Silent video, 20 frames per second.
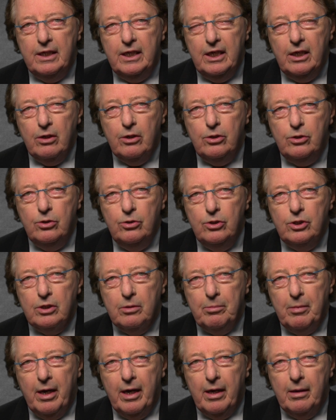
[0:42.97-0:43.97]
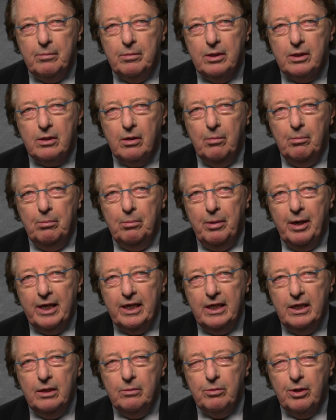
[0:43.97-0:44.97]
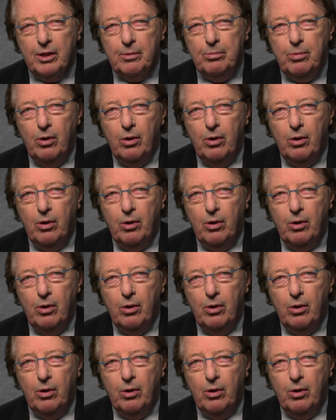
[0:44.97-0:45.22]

elotuzumab combined with